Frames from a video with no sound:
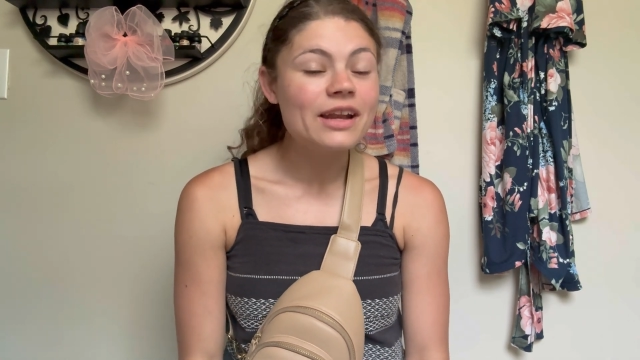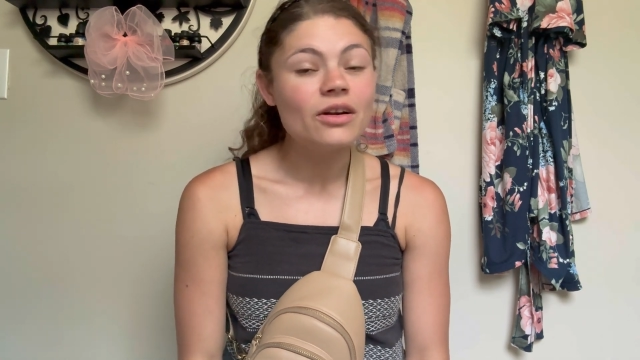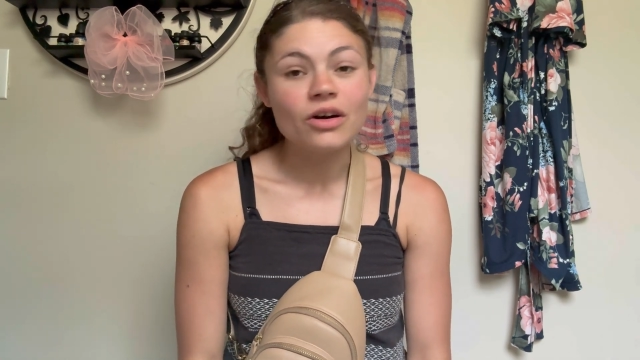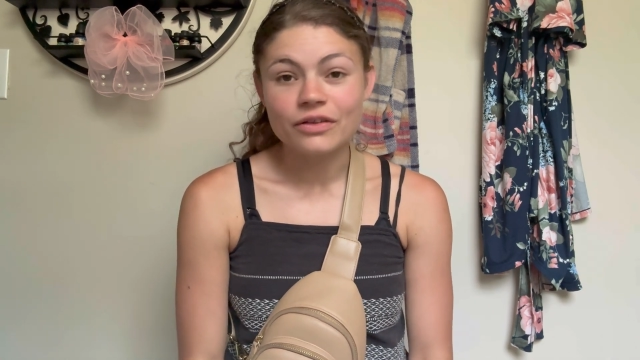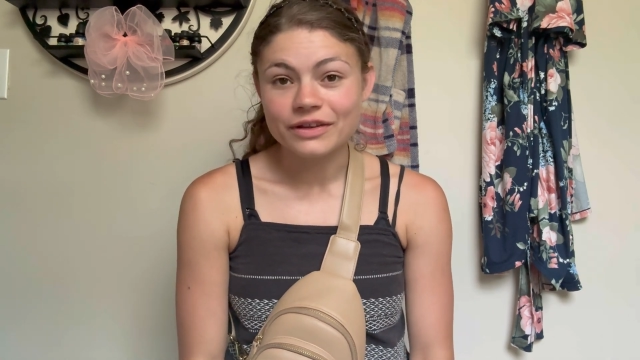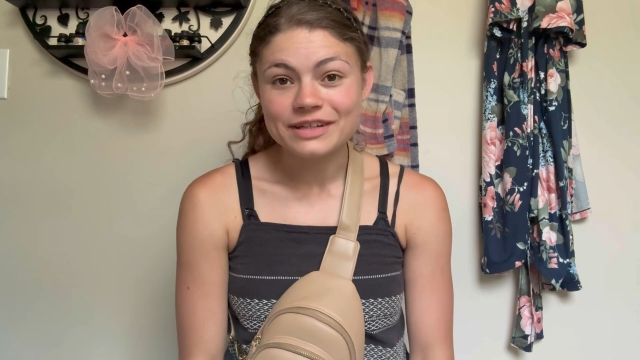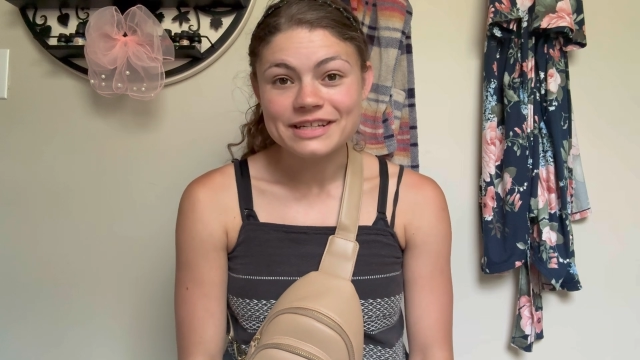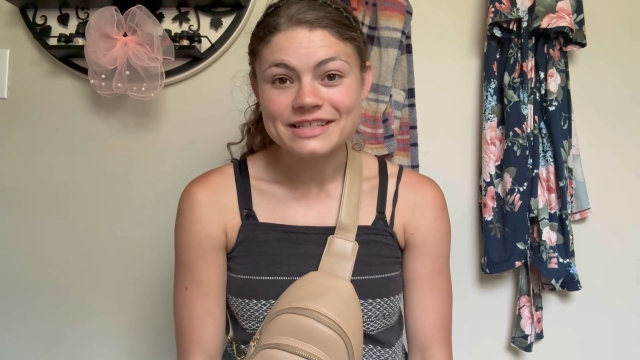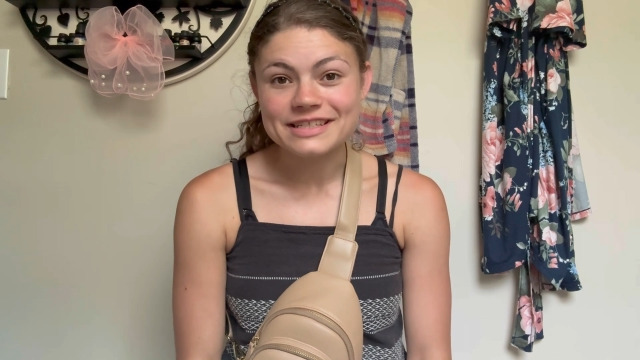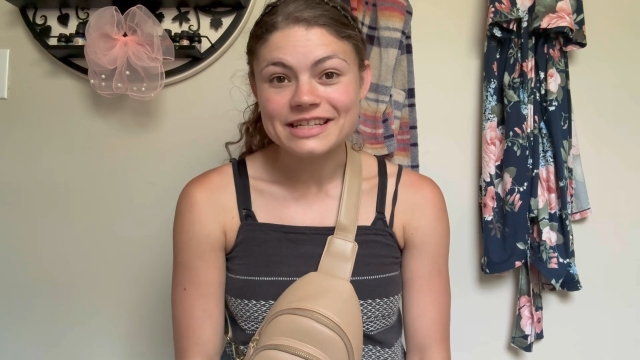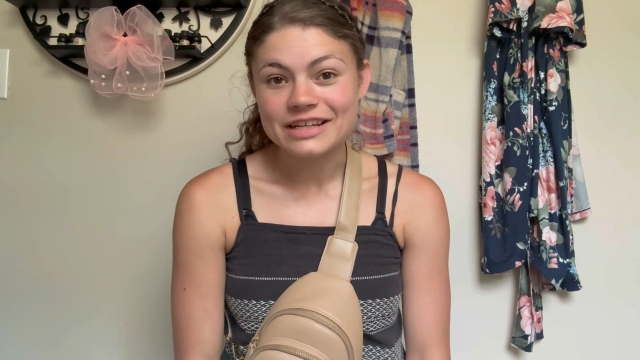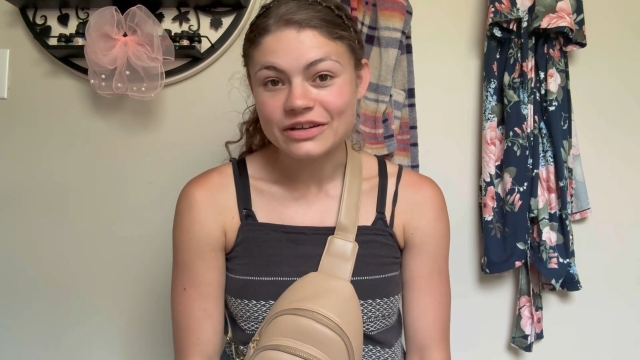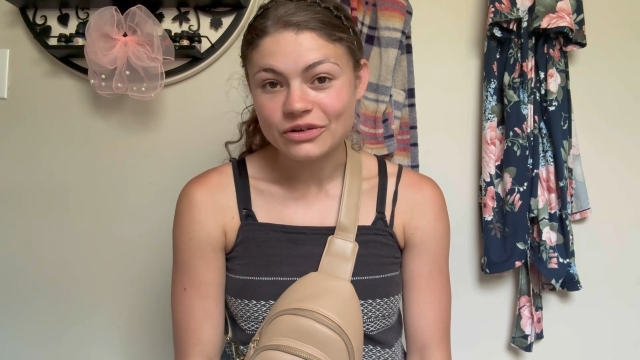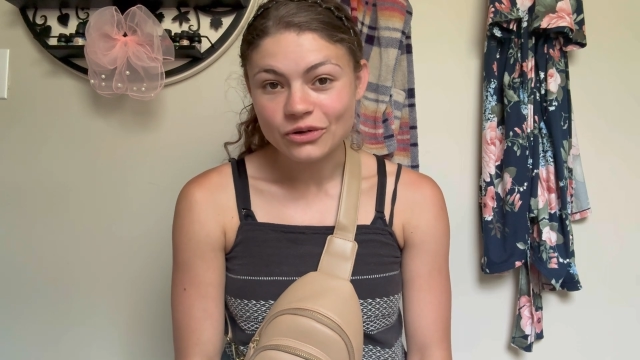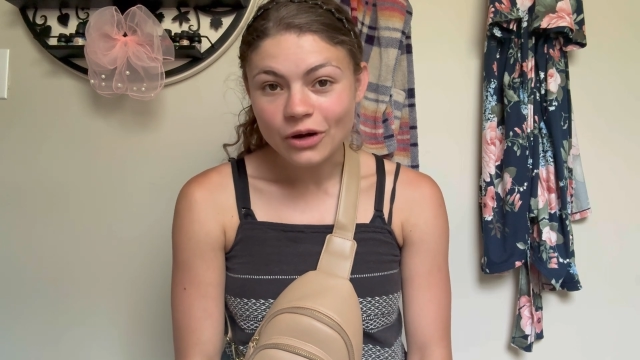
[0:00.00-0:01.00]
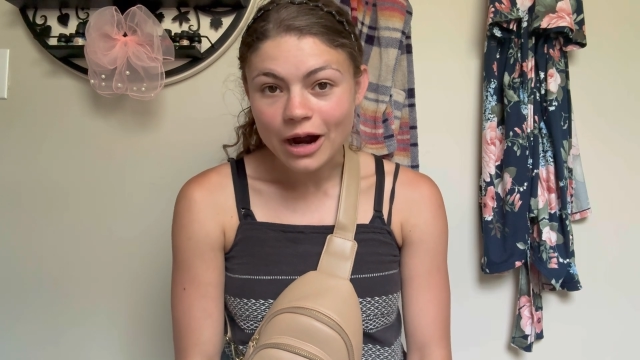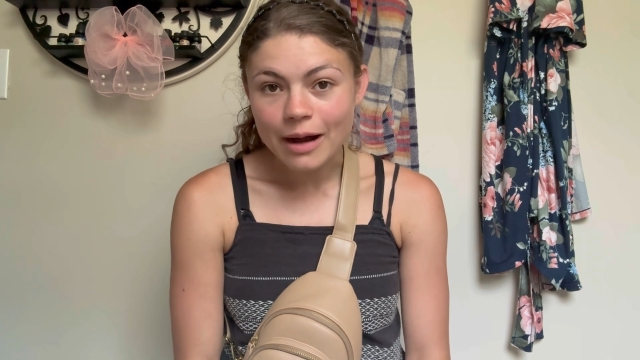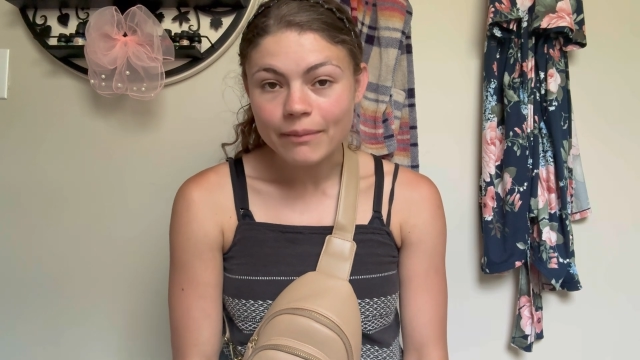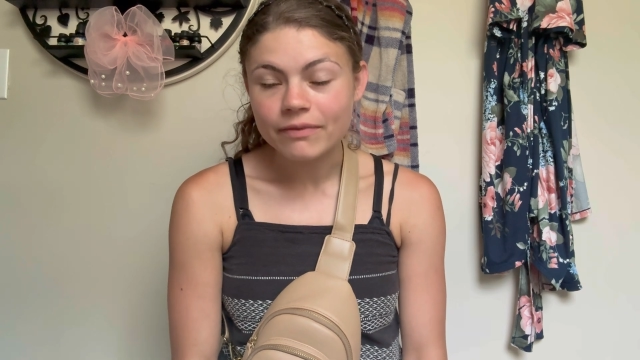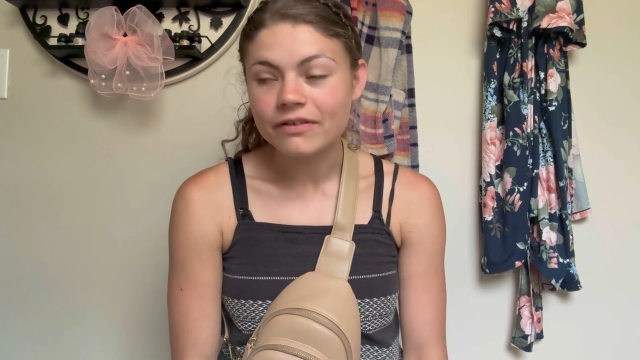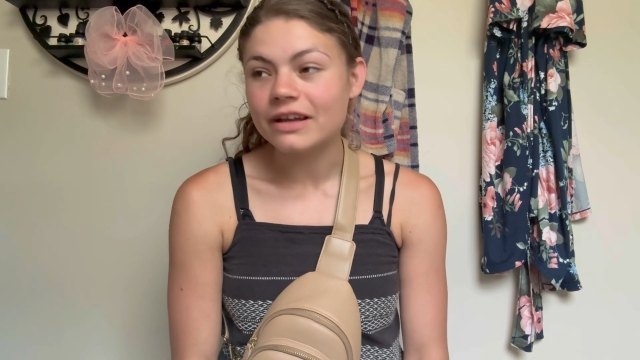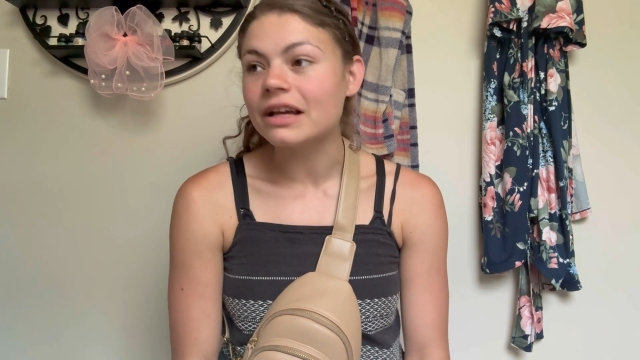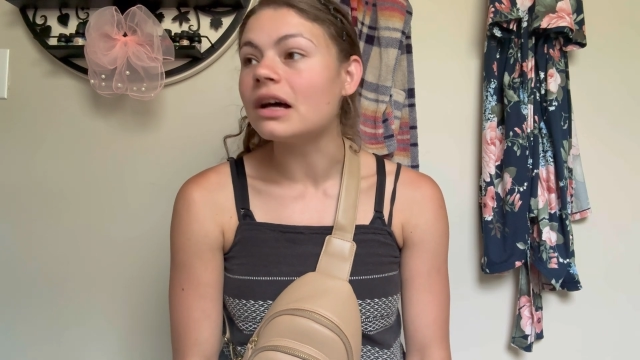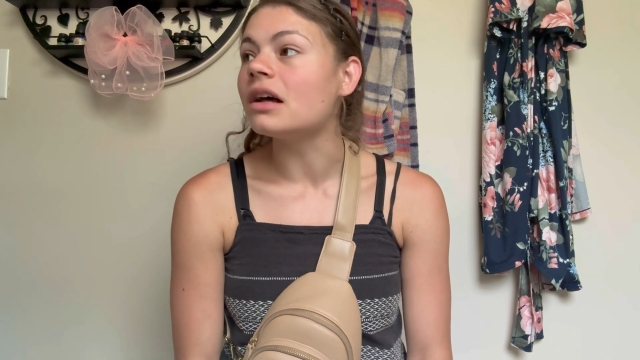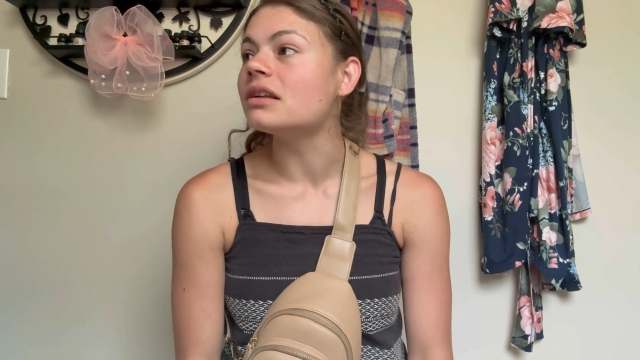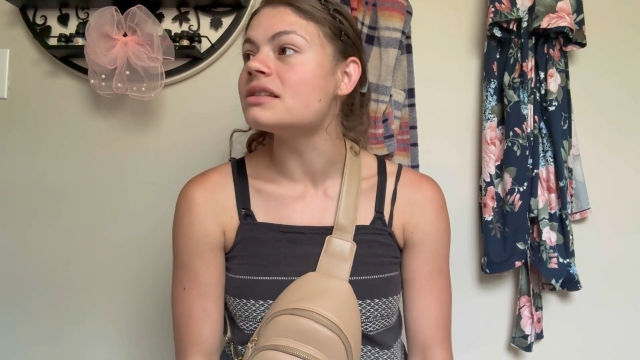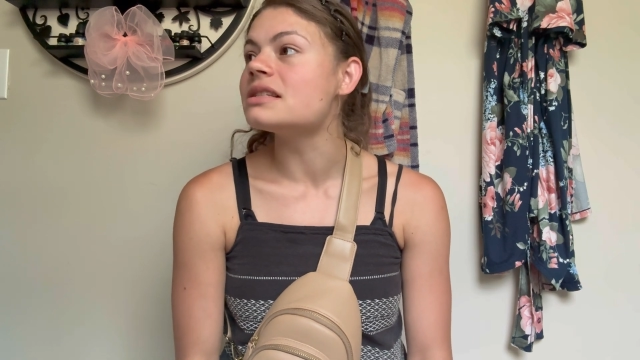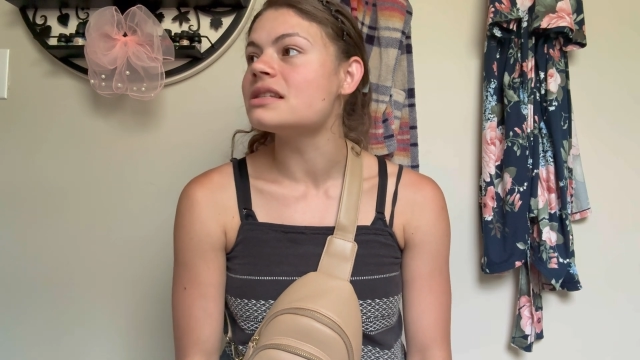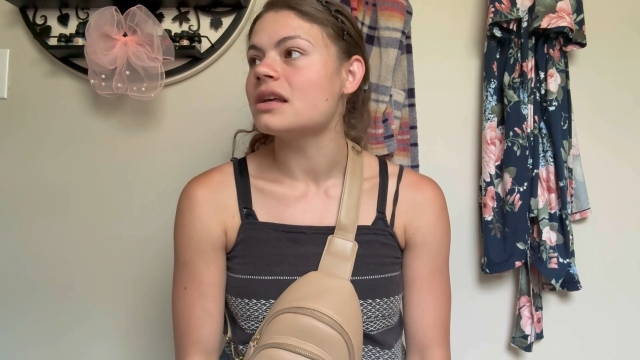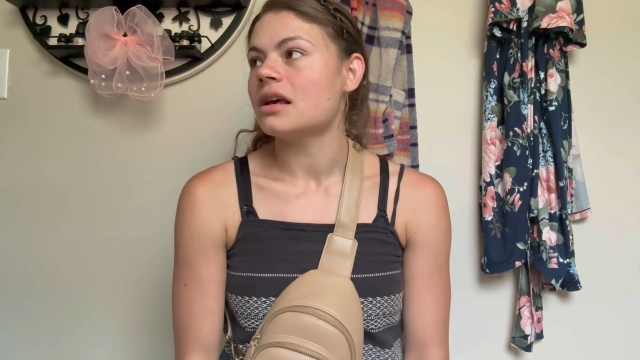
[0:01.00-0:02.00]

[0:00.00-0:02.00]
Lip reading: all the dizzying crop fields